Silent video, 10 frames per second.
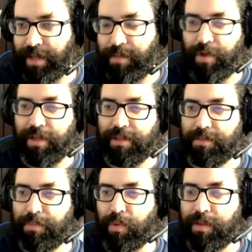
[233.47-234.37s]
many
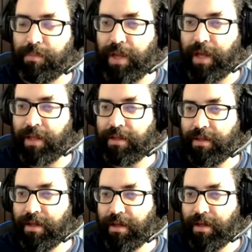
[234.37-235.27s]
points, P1, Pn.
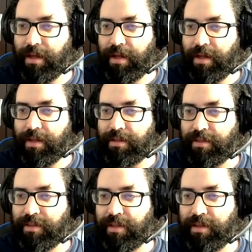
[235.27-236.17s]

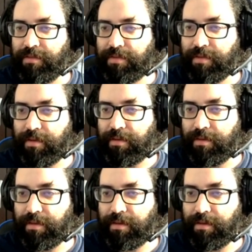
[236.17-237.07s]
This gives
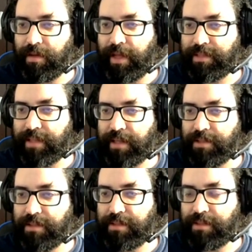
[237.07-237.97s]
like
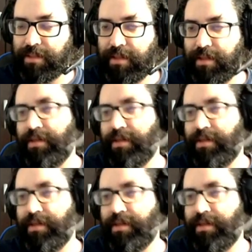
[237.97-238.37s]
sections